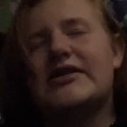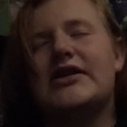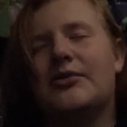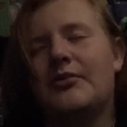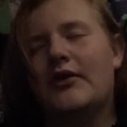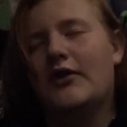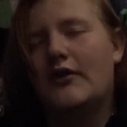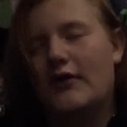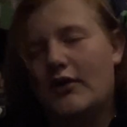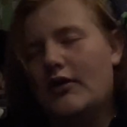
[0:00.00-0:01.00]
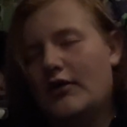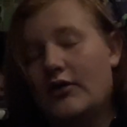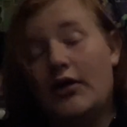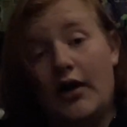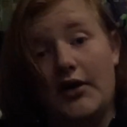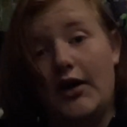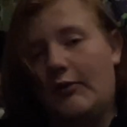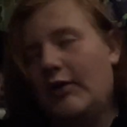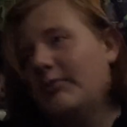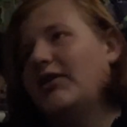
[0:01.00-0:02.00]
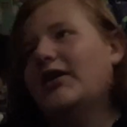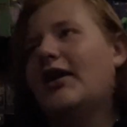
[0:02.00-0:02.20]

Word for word: to eat him. Not in that way, but like,